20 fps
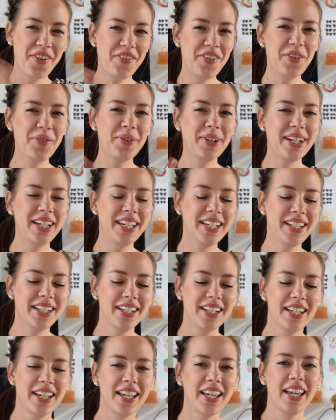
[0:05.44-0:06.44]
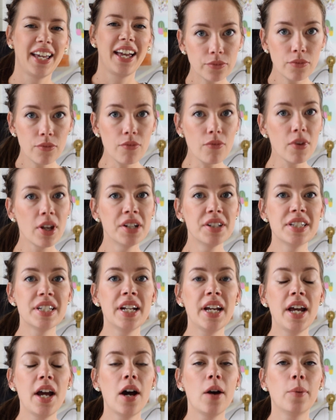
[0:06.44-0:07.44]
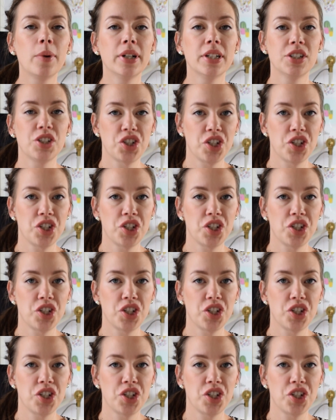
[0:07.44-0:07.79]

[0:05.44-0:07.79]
everyone! Today I'm going to